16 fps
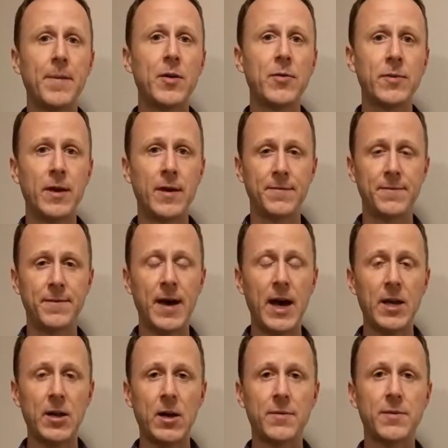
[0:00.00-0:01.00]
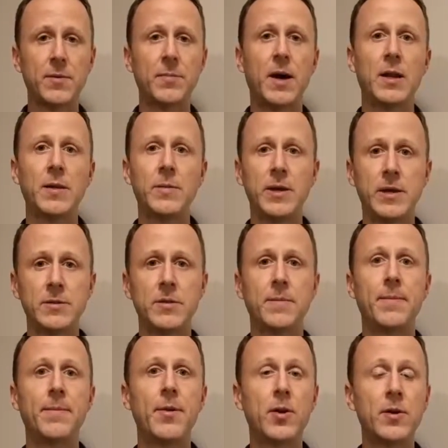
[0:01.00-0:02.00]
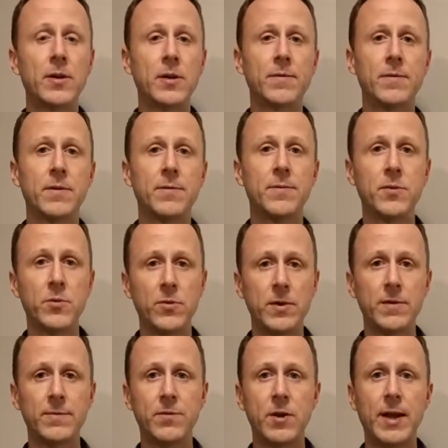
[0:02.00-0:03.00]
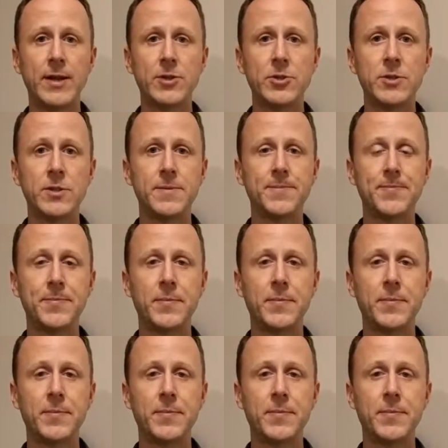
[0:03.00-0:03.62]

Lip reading: melt that fat off their body because they're burning it for fuel and for energy.